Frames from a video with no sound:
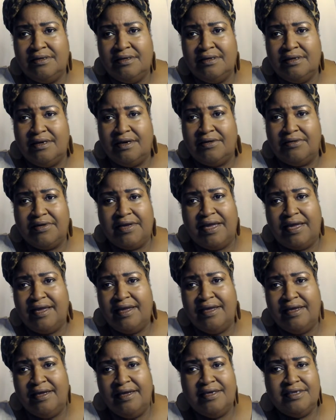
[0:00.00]
Okay,
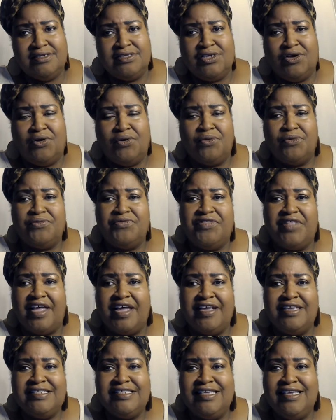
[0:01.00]
so
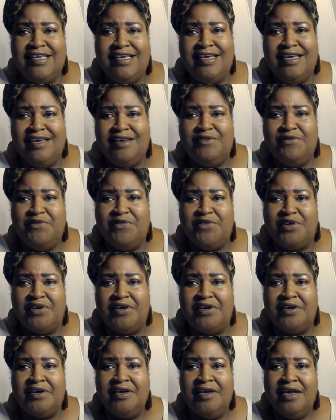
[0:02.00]
thanks again for
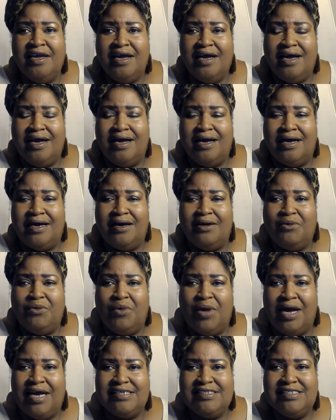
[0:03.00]

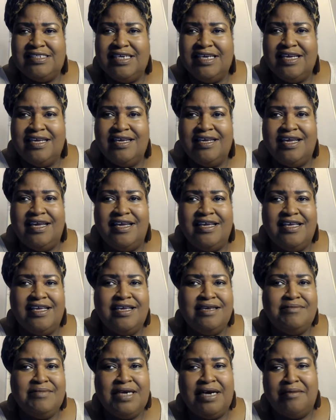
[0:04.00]
watching, and keep
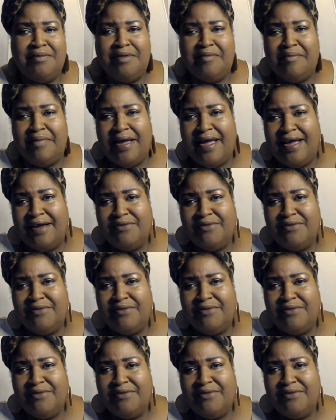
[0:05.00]
coming back.